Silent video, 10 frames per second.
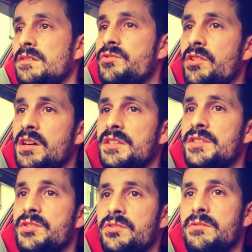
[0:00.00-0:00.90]

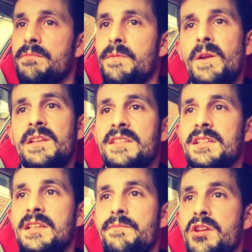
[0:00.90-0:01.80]
tries to
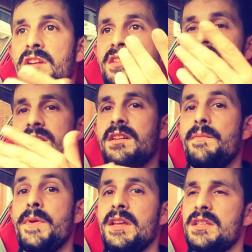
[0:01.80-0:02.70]
basically bring us a
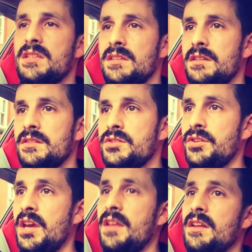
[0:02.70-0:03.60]
bit
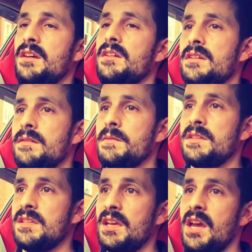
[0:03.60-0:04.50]
together,
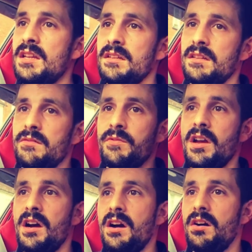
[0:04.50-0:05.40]
because again, we
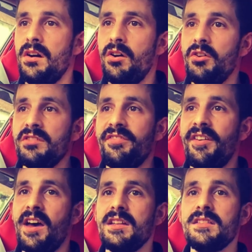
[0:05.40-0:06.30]
are on the
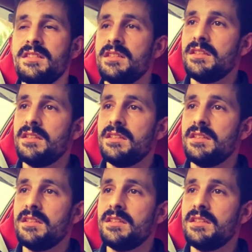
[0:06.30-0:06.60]
fans.